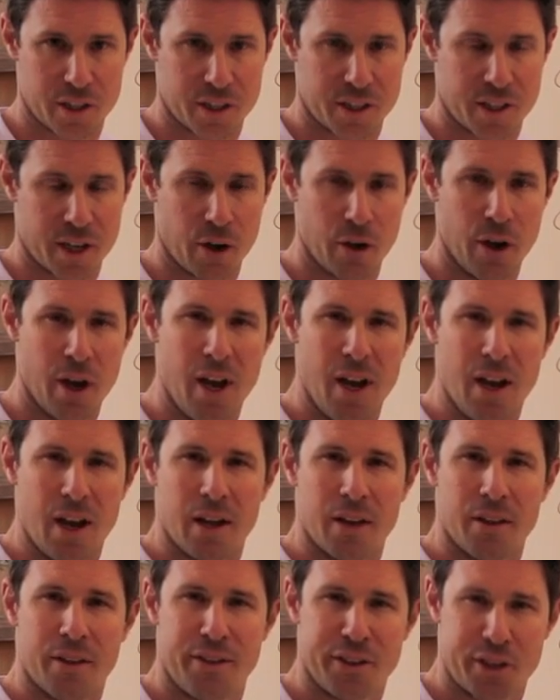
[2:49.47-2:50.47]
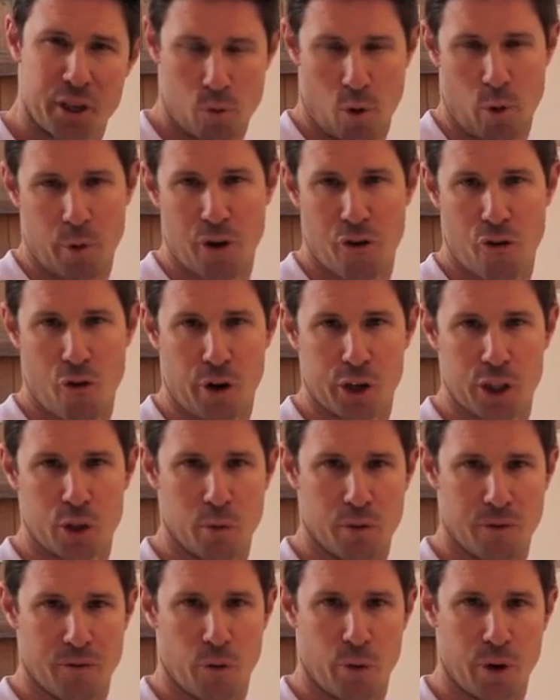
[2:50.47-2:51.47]
And so this is what we're trying
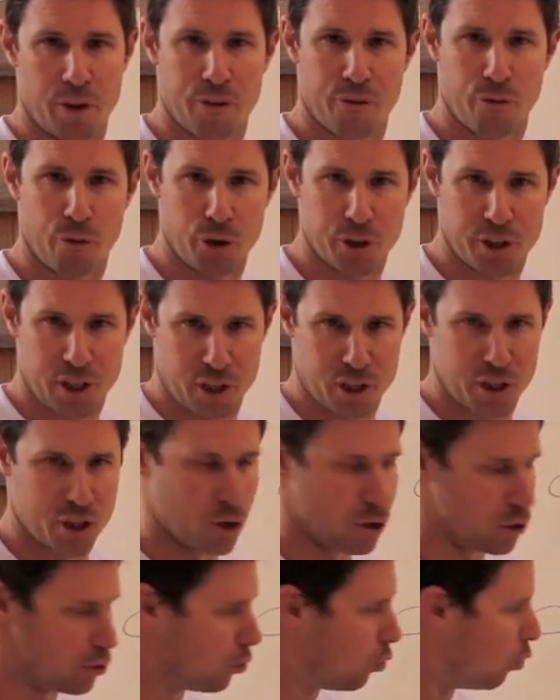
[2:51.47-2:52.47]
to avoid through using certain